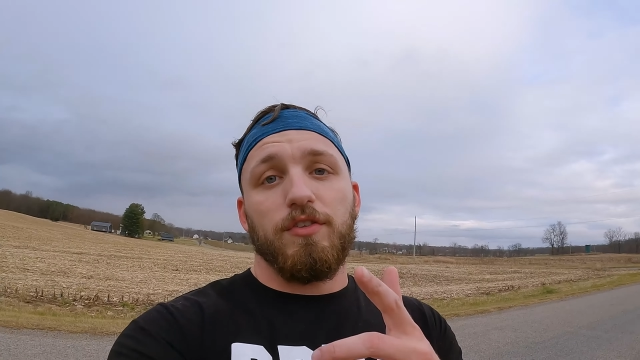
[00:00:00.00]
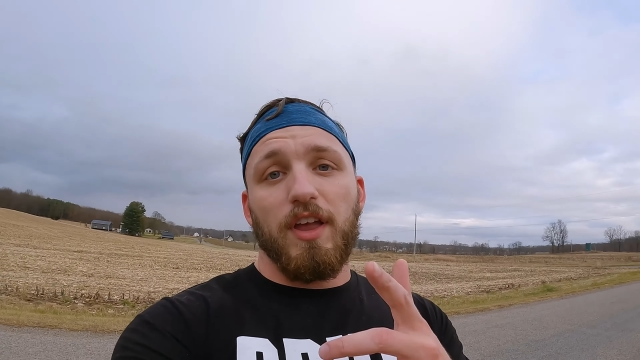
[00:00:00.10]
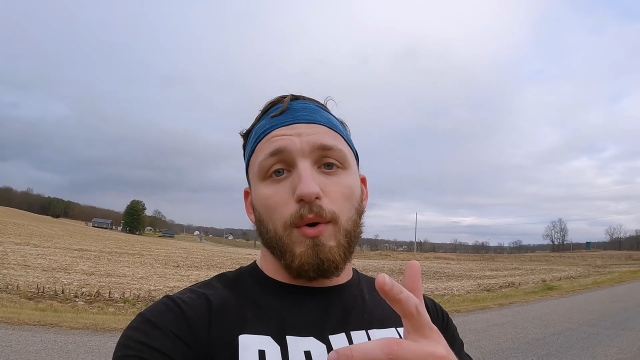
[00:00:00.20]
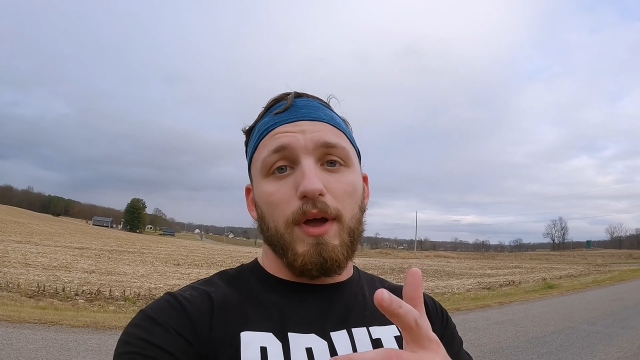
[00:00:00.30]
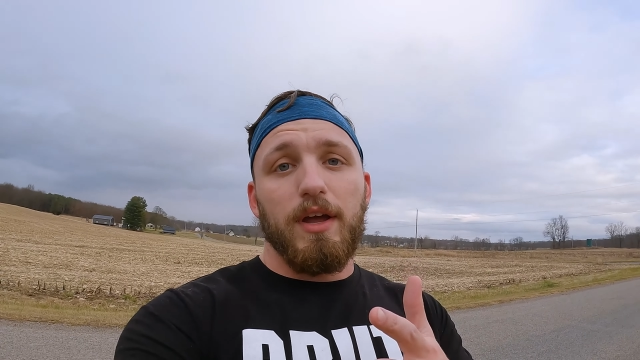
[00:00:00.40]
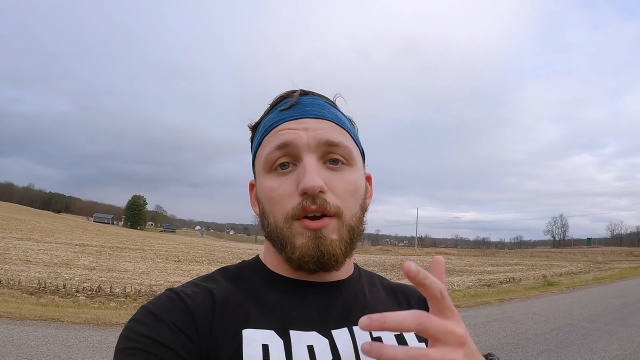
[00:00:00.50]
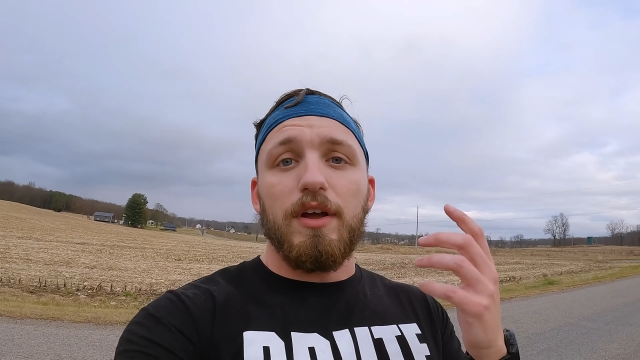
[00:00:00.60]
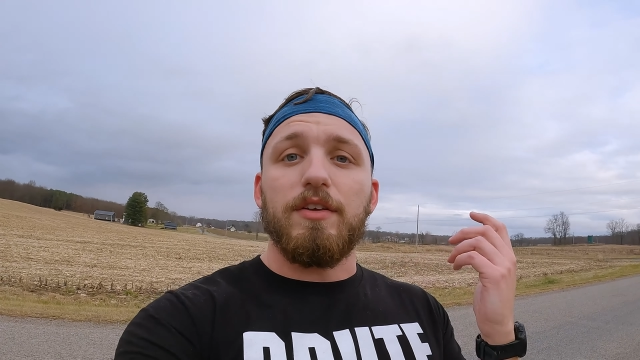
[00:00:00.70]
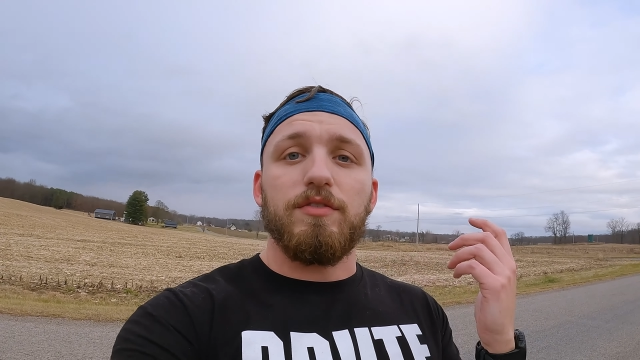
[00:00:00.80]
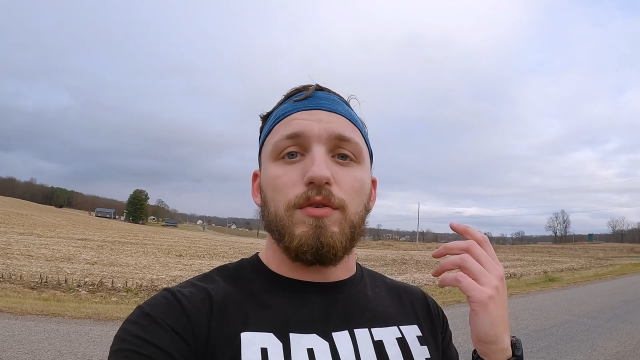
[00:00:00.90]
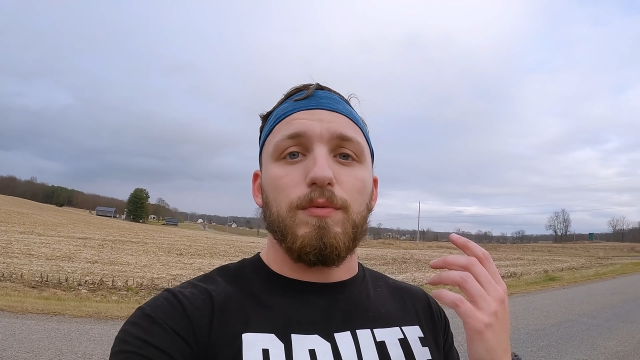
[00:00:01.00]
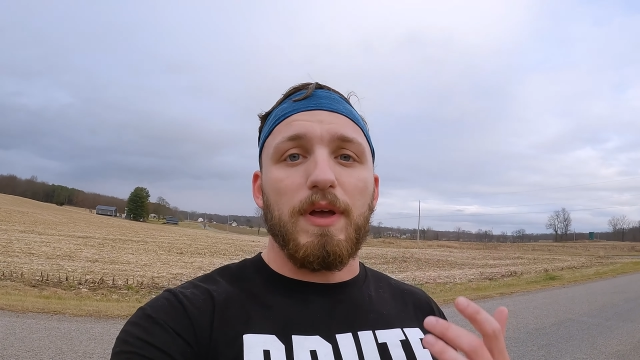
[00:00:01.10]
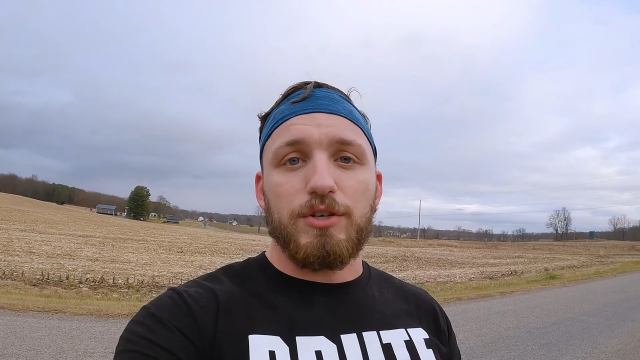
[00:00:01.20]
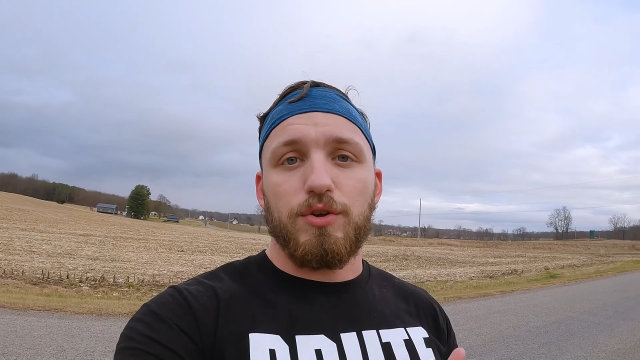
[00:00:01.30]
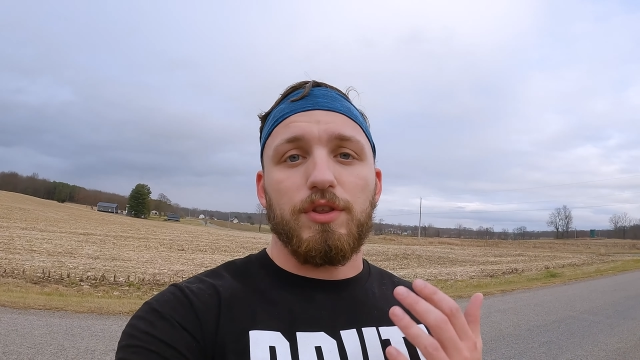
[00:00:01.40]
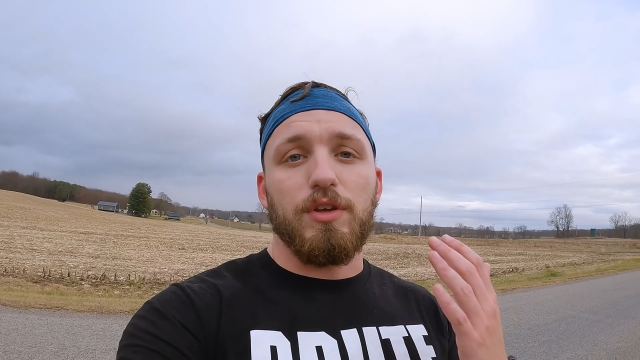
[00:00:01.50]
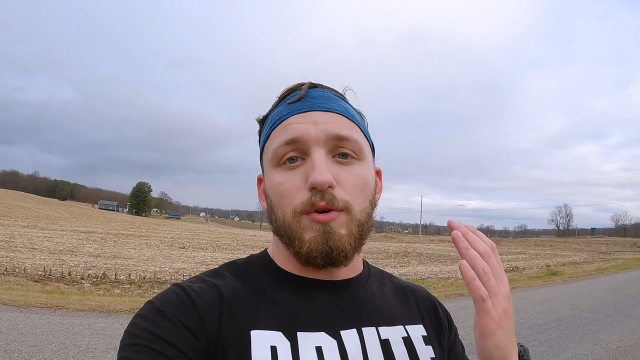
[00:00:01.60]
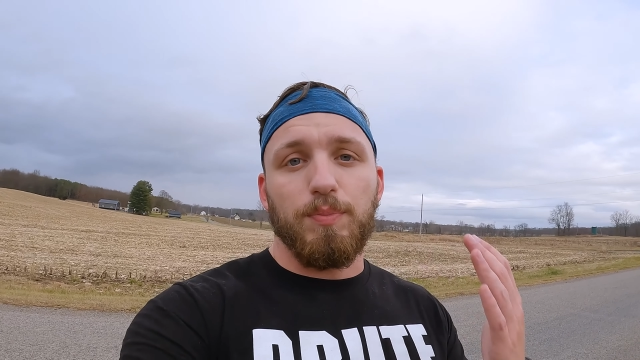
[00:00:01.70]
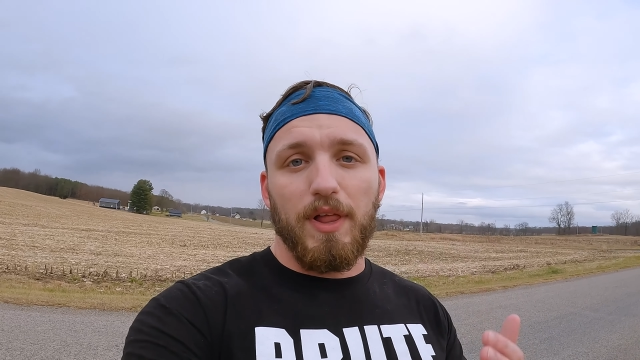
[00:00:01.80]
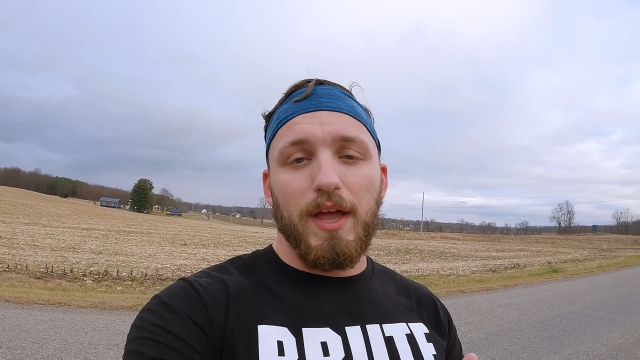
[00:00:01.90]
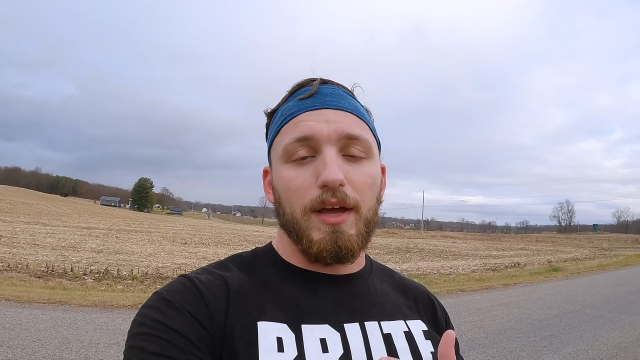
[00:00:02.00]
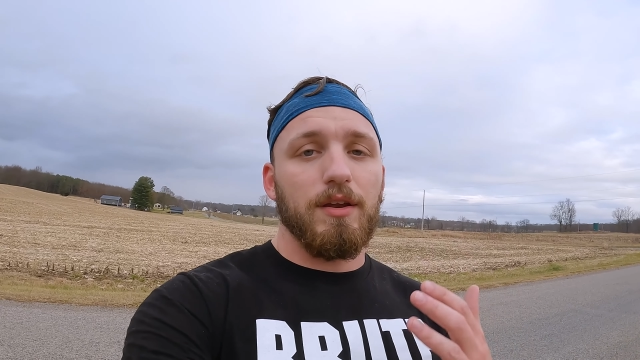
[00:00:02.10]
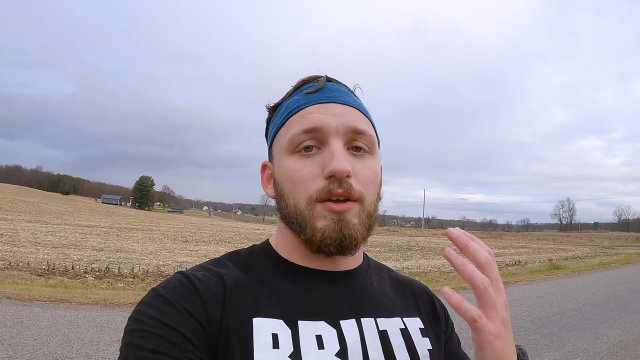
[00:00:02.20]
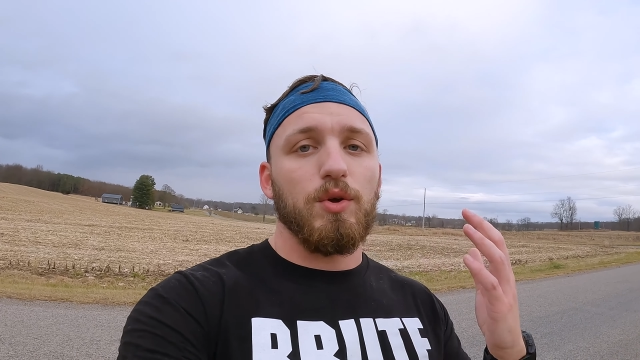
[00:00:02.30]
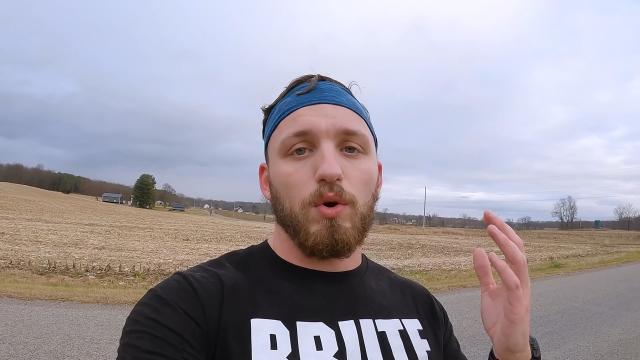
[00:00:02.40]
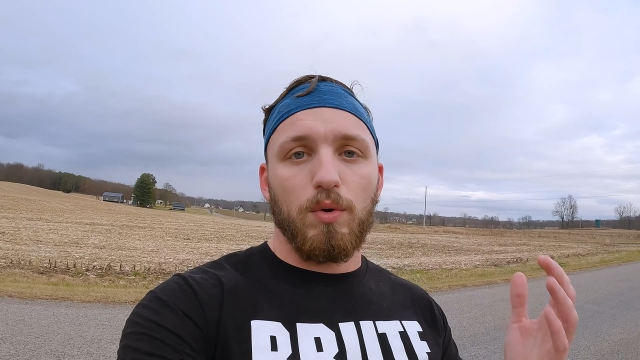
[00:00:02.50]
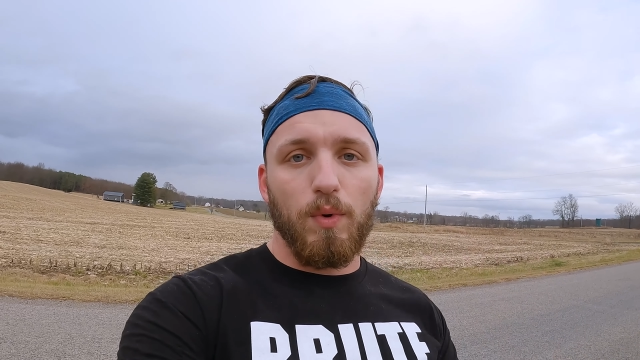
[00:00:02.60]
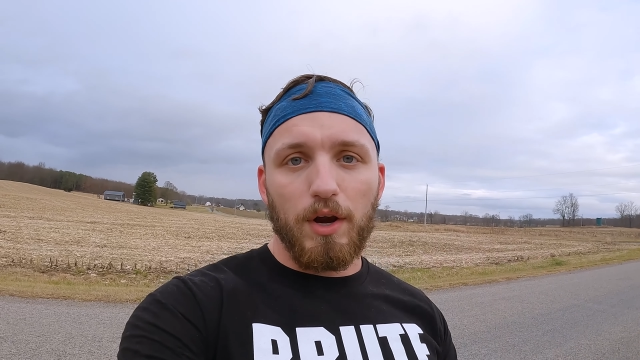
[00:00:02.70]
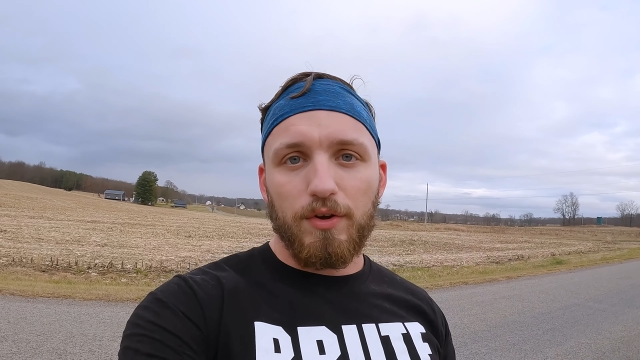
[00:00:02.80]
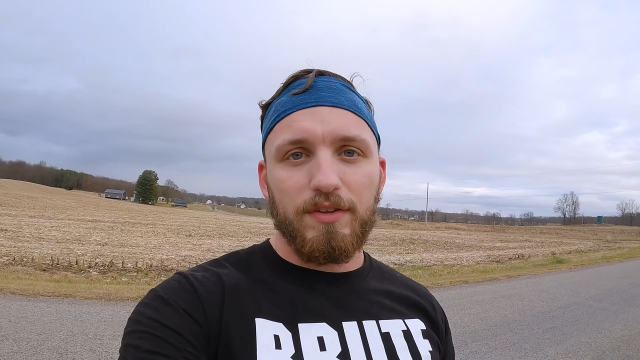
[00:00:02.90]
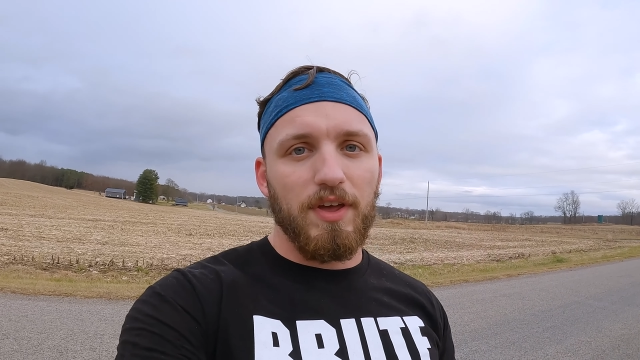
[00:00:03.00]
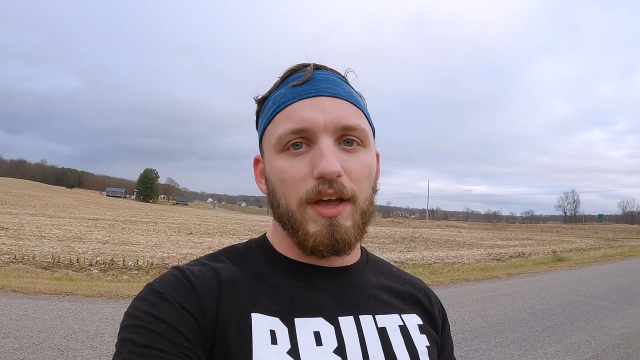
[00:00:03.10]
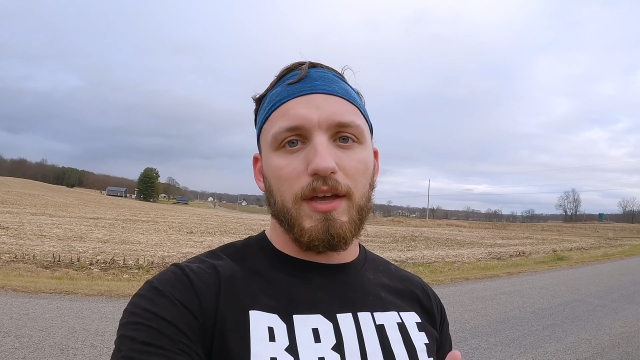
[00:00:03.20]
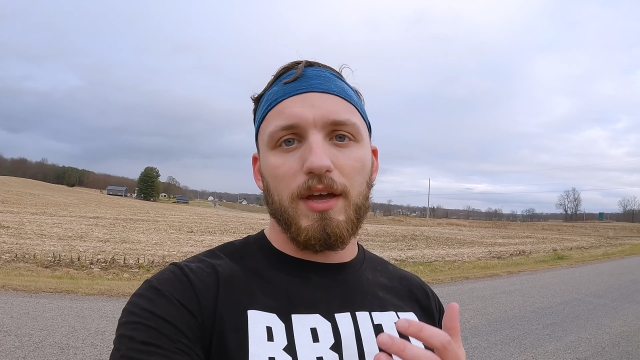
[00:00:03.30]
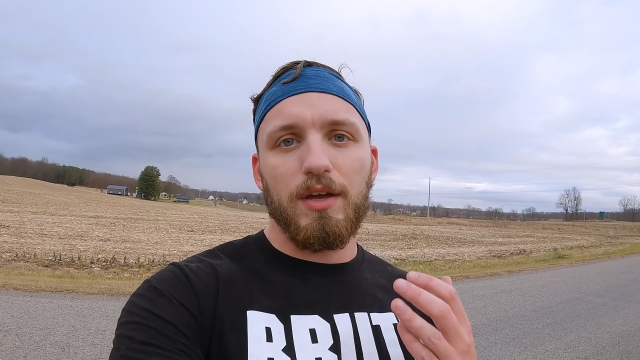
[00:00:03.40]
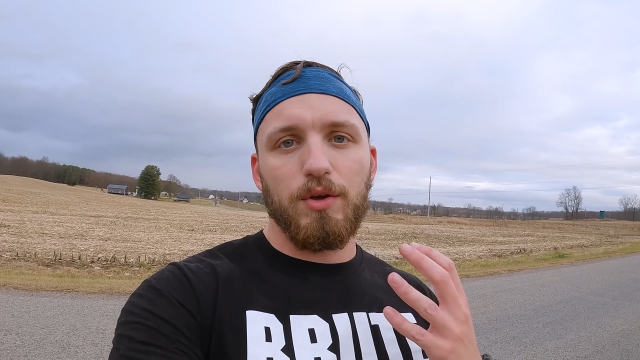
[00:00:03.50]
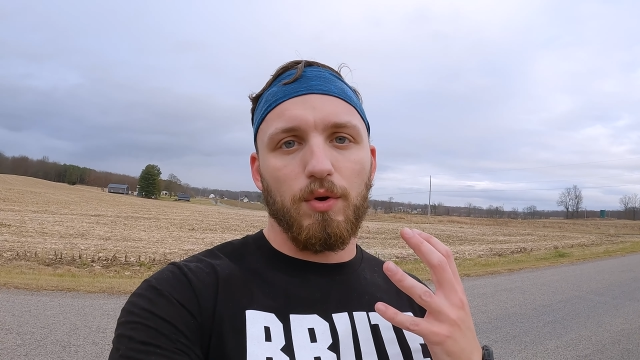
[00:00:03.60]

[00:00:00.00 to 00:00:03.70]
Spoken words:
So the takeaway here is to make sure that you plan your water intake,